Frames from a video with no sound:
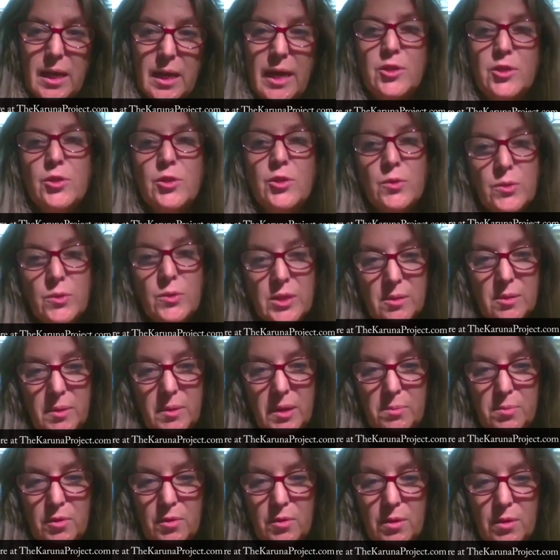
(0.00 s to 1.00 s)
I do see
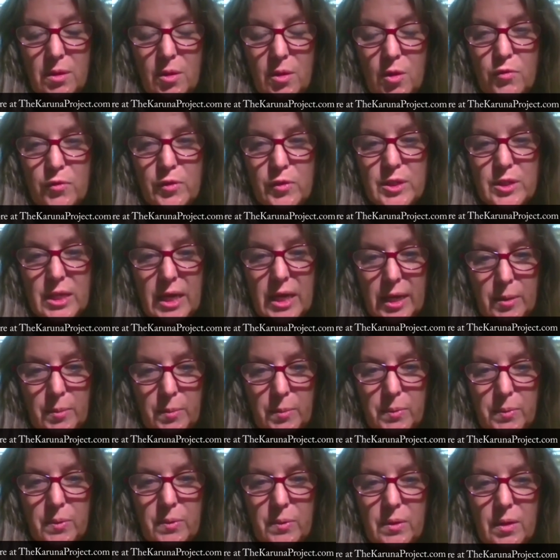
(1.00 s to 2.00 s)
people over Skype
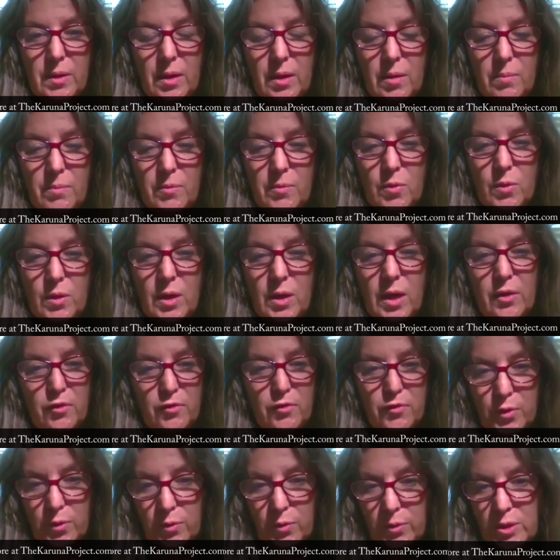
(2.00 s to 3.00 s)
or on the
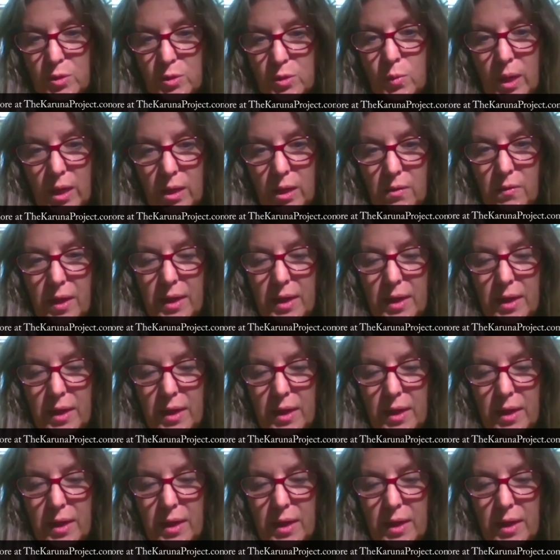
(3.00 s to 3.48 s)
phone as well.